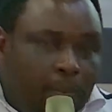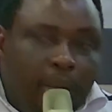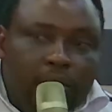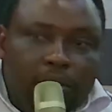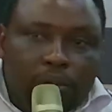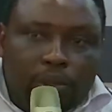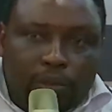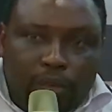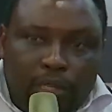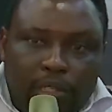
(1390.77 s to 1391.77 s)
the best
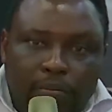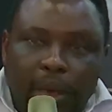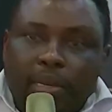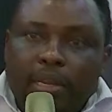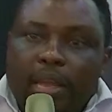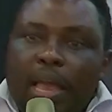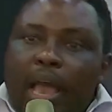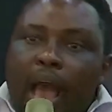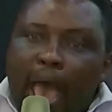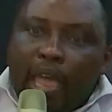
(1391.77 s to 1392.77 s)
use of this. But
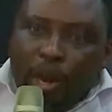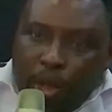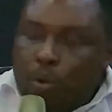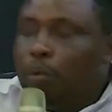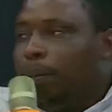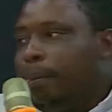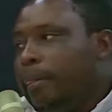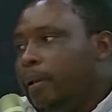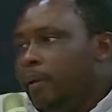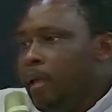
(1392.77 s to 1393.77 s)
I knew.
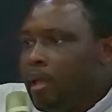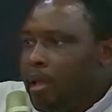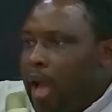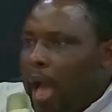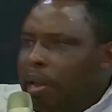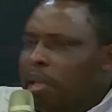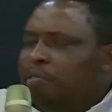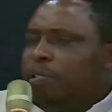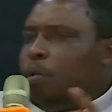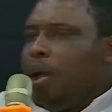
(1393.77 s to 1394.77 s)
And
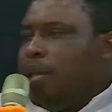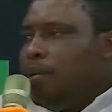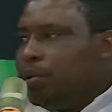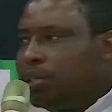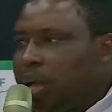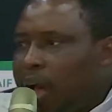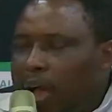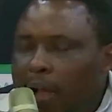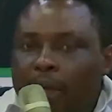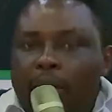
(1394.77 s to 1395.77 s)
if you were a
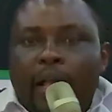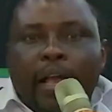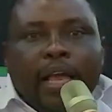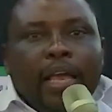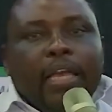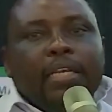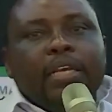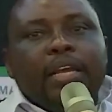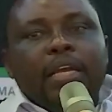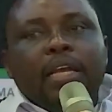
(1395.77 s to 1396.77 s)
user,
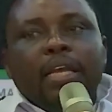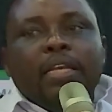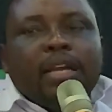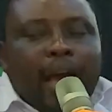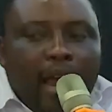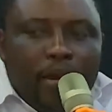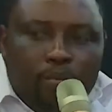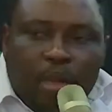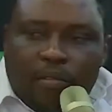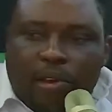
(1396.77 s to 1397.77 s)
it
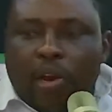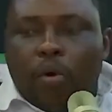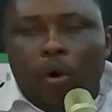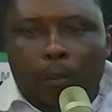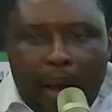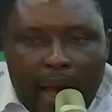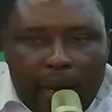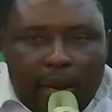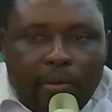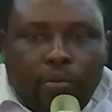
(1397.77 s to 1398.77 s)
can be even
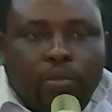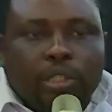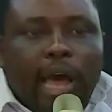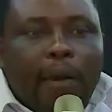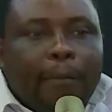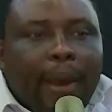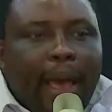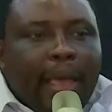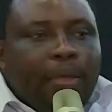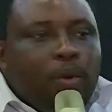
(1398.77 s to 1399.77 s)
commanded to
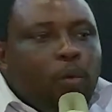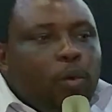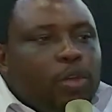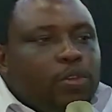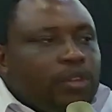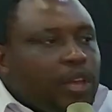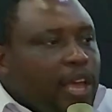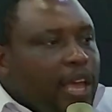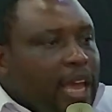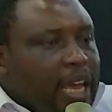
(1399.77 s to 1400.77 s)
supply you with
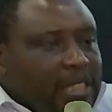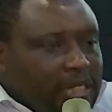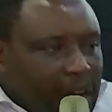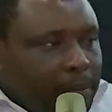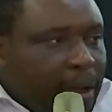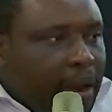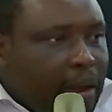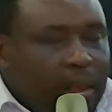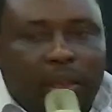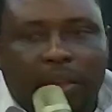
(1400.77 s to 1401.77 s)
a
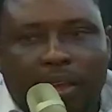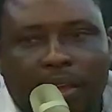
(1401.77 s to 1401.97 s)
summary,